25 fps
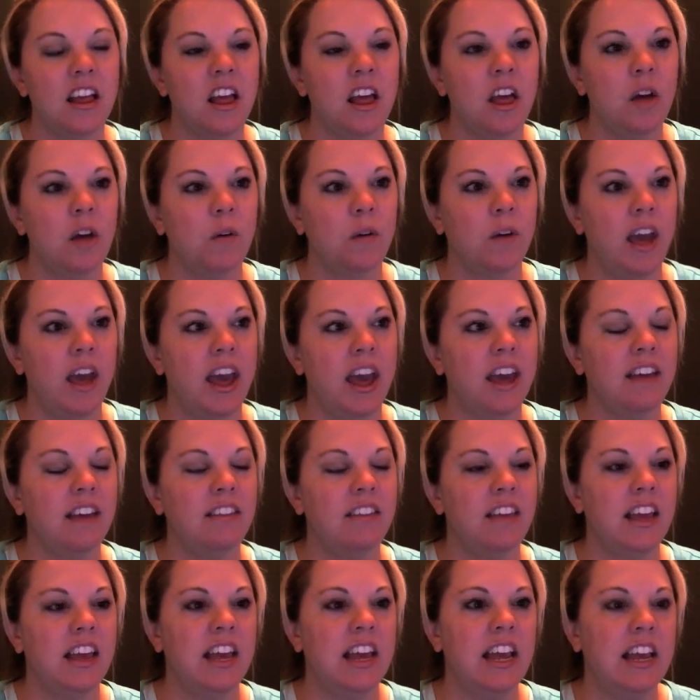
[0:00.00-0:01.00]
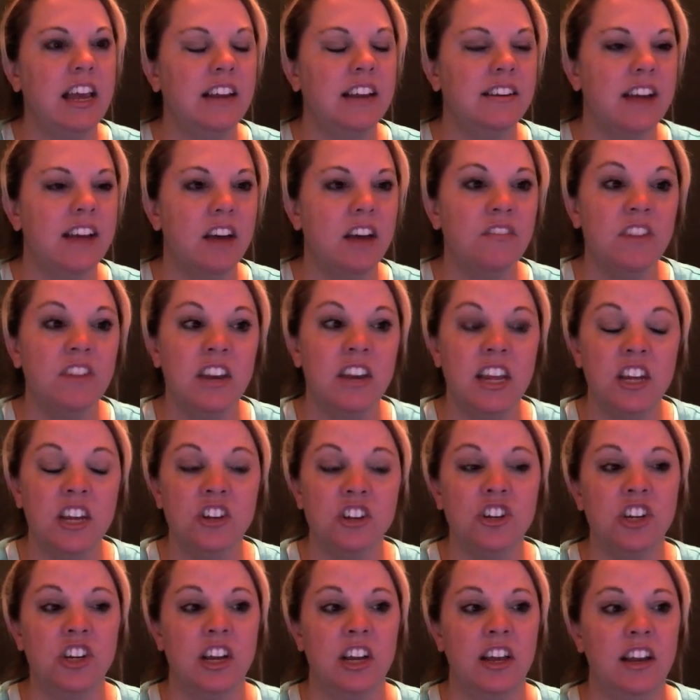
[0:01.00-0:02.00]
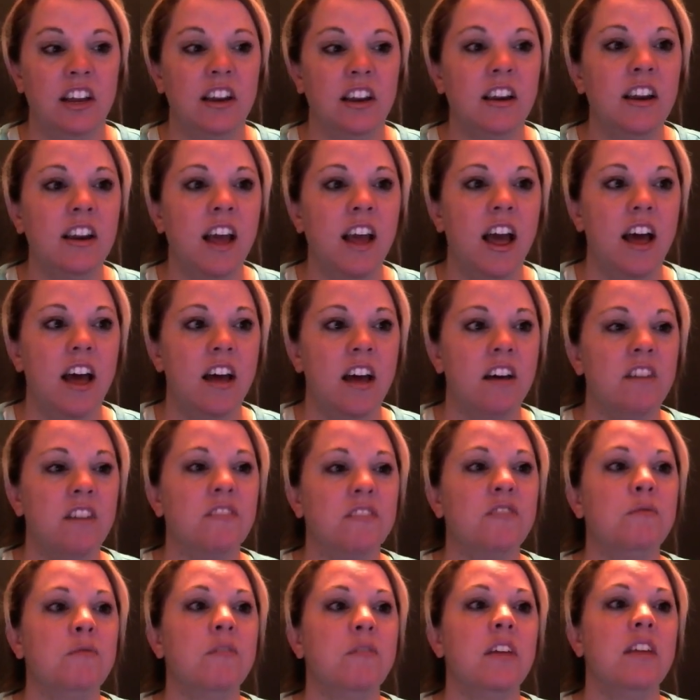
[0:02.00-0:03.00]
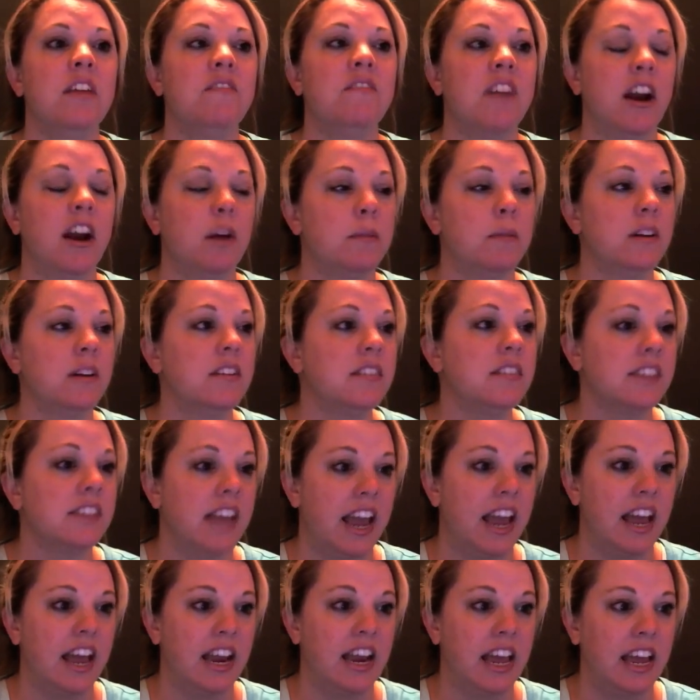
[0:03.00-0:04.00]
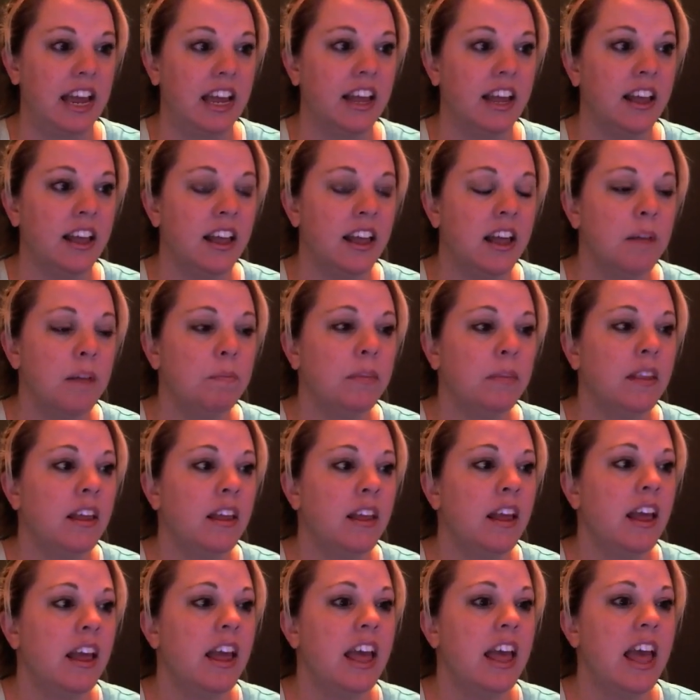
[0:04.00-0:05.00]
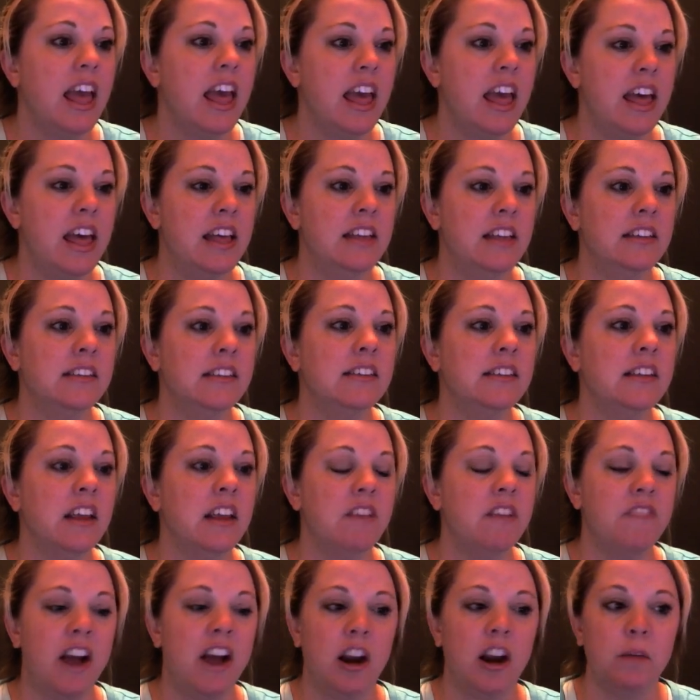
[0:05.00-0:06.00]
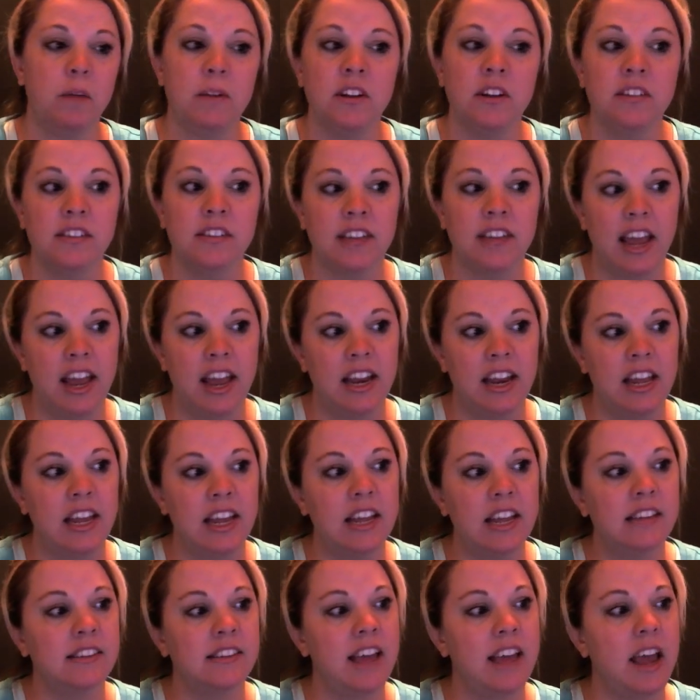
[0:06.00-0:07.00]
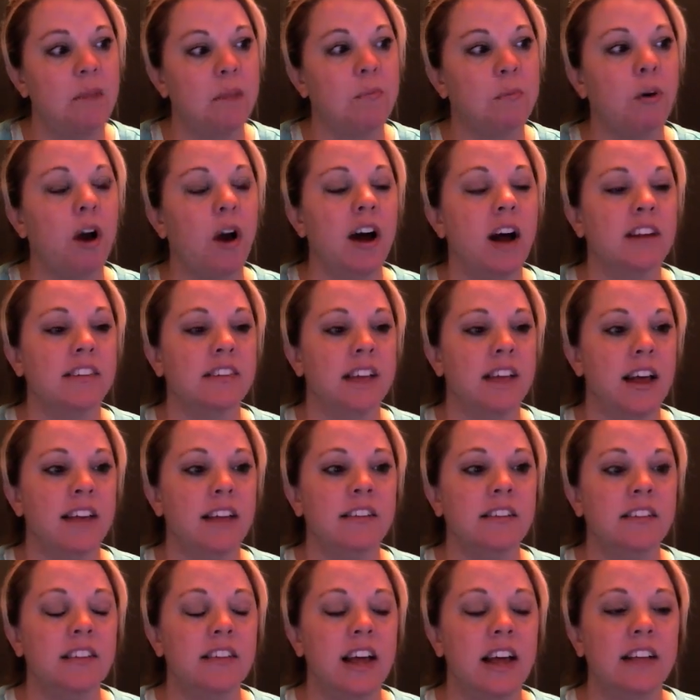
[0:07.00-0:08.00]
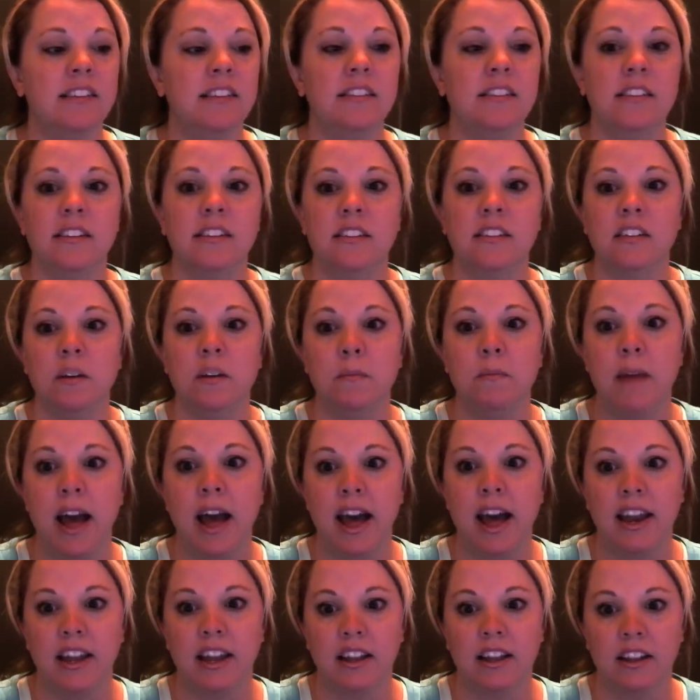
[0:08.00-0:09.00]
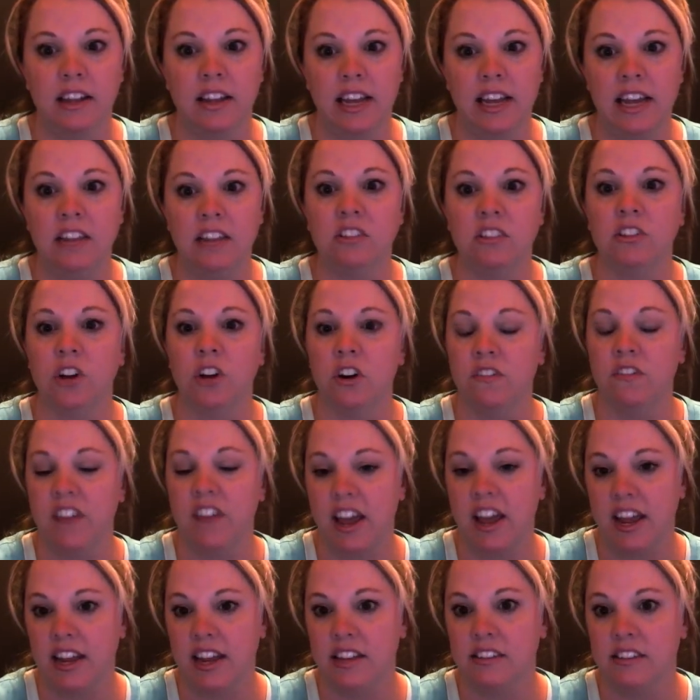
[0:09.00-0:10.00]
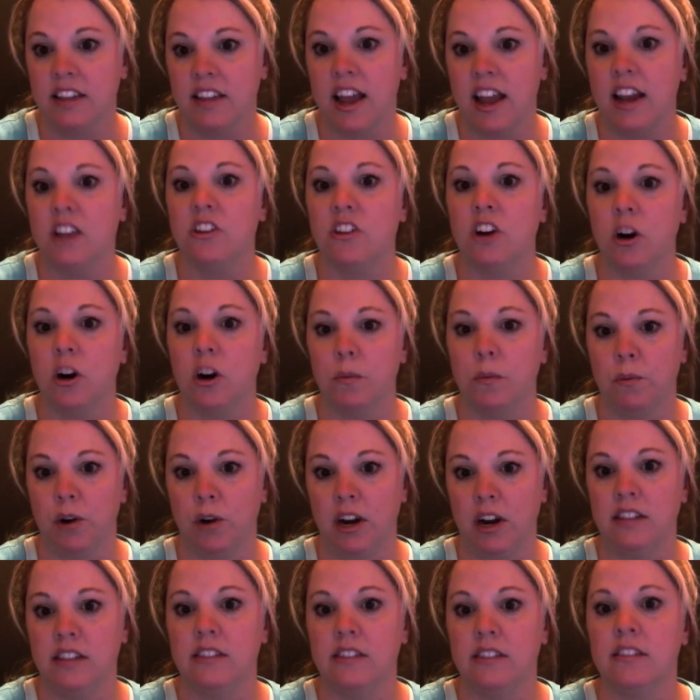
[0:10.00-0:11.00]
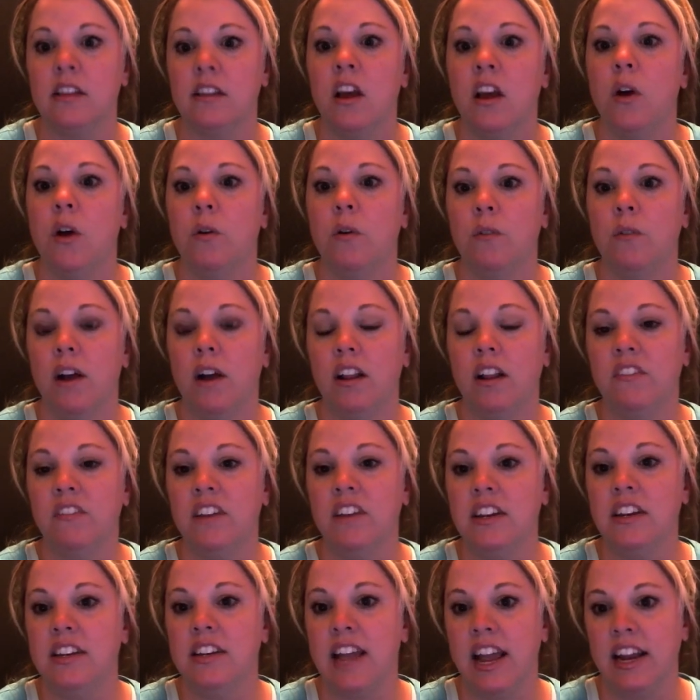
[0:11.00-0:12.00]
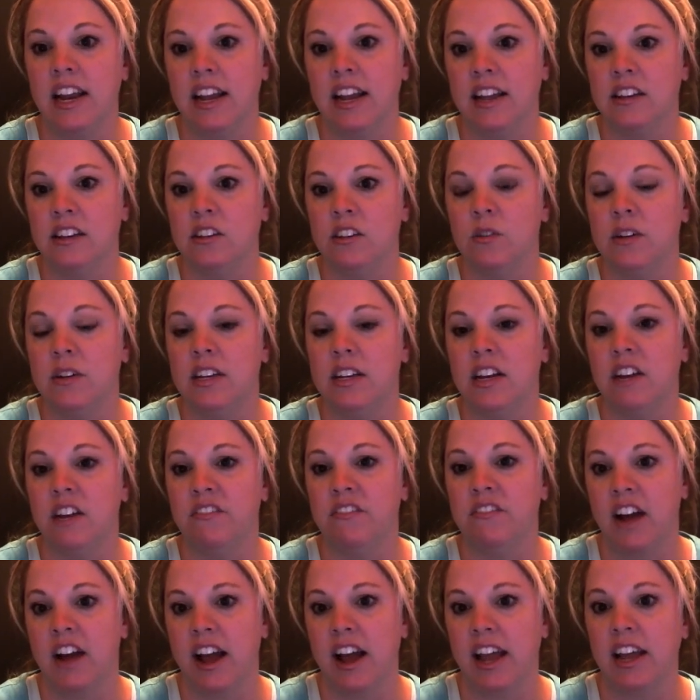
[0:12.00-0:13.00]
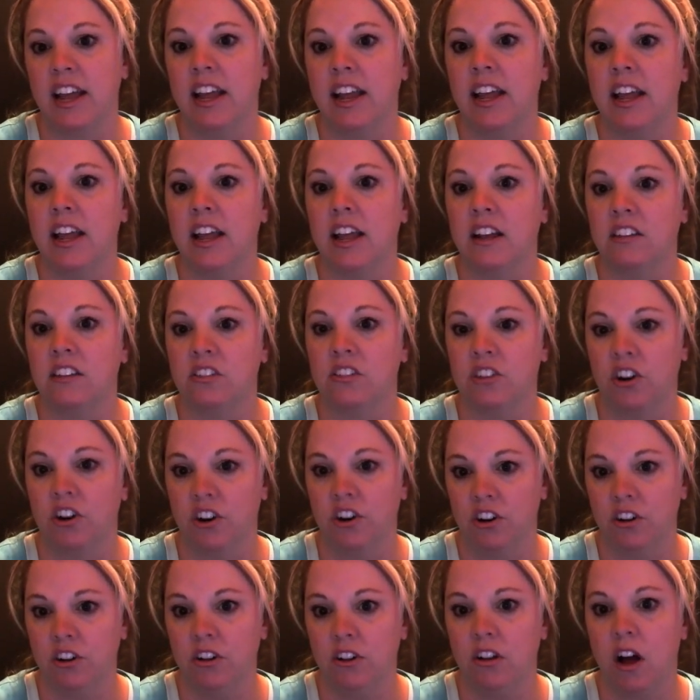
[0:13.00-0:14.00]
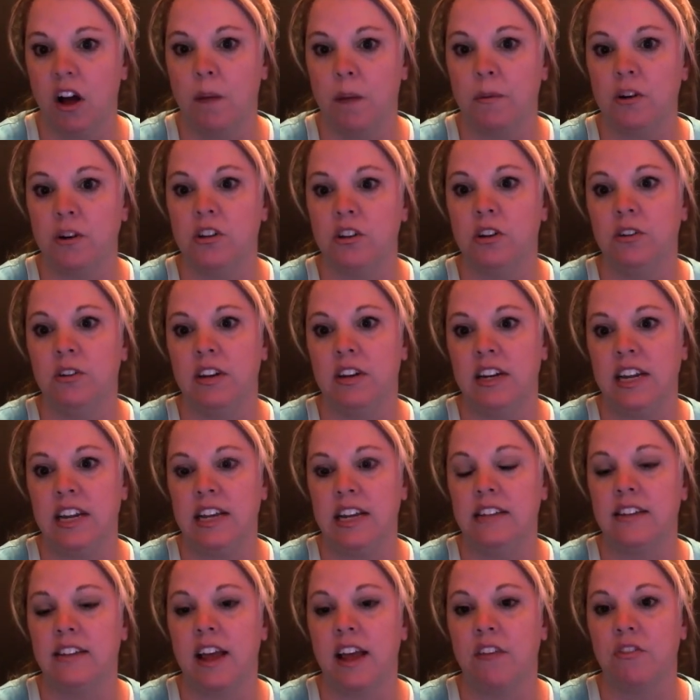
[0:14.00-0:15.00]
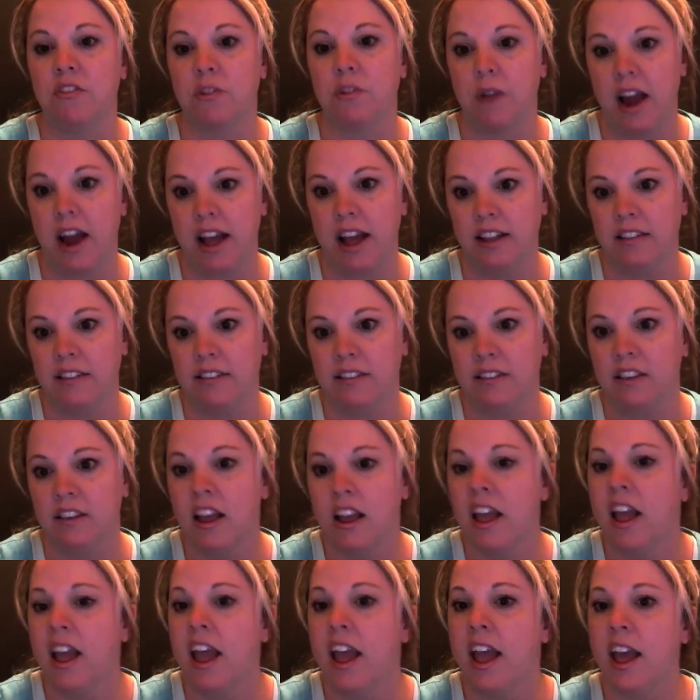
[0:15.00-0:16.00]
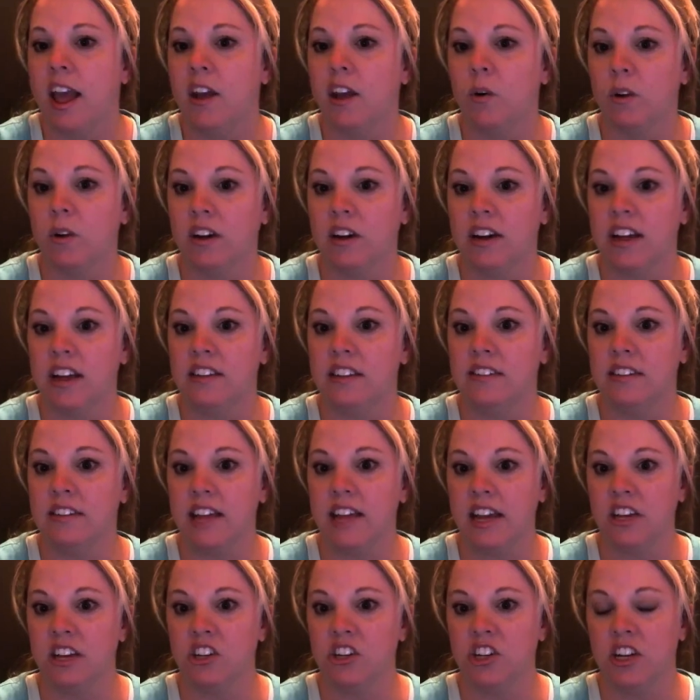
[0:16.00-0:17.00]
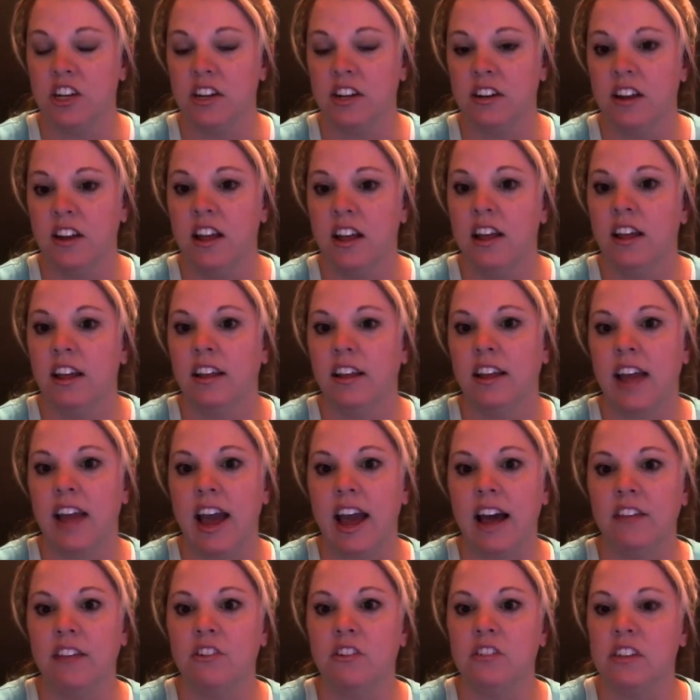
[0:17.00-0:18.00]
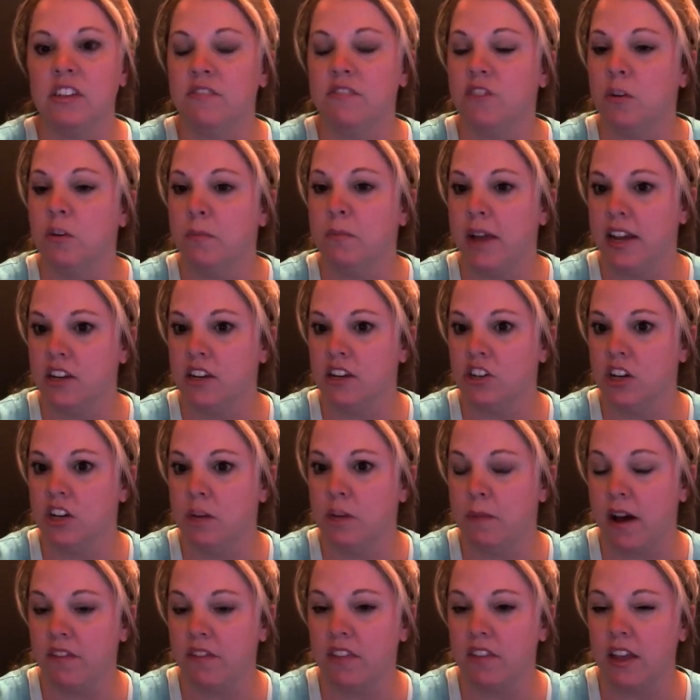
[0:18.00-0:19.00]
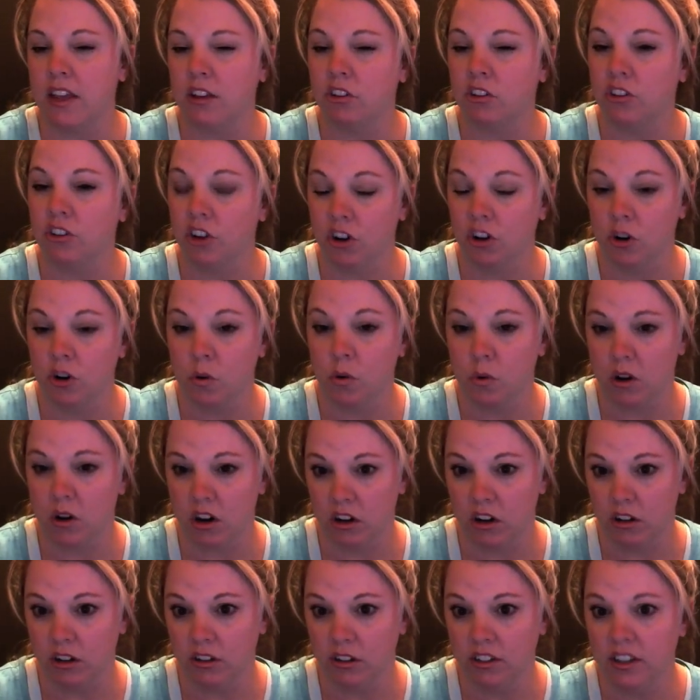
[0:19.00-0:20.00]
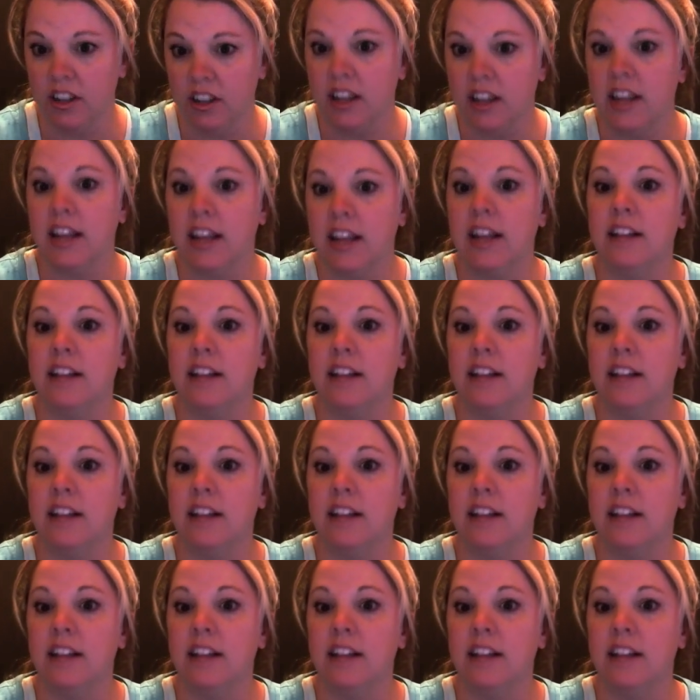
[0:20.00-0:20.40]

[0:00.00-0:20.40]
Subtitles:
Okay, the definition of environmental scanning is environmental scanning is a process that systematically surveys and interprets relevant data to identify external opportunities and threats. An organization gathers information about the external world, its